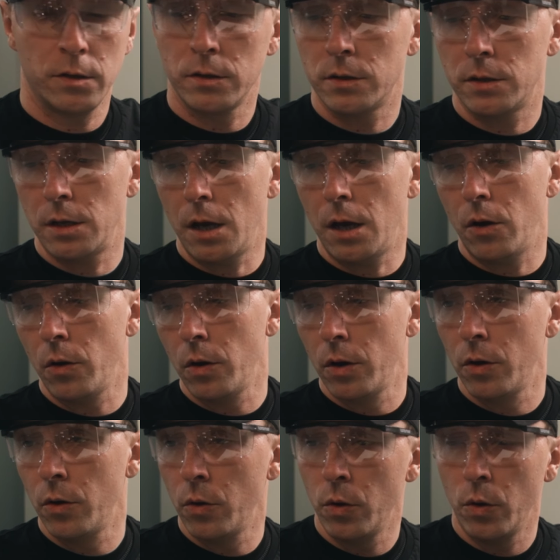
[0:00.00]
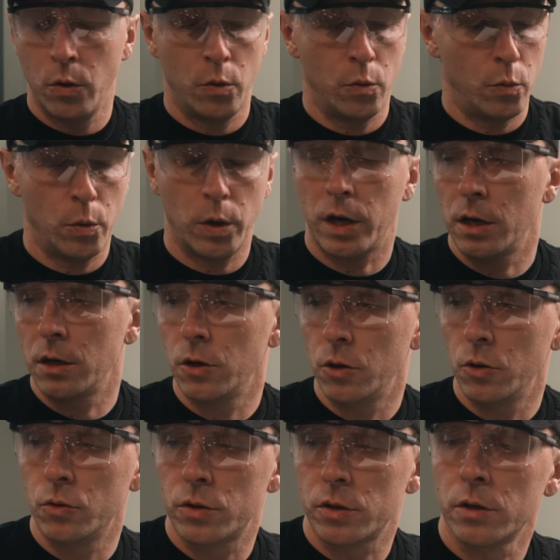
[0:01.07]
so we can
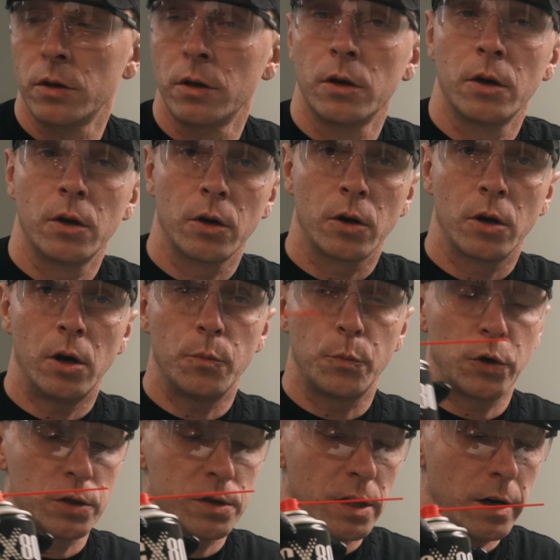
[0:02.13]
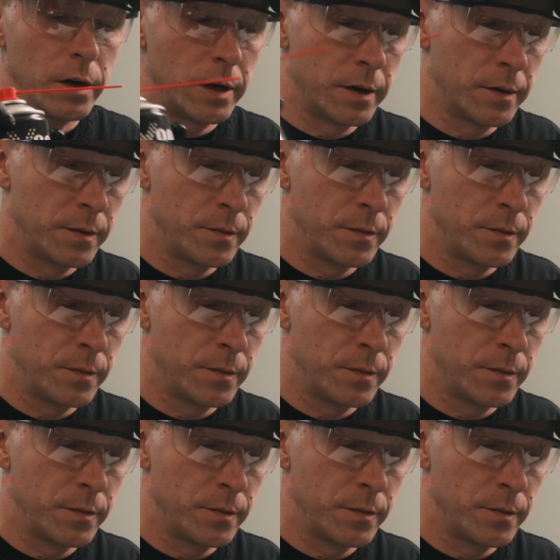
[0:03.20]
use compressor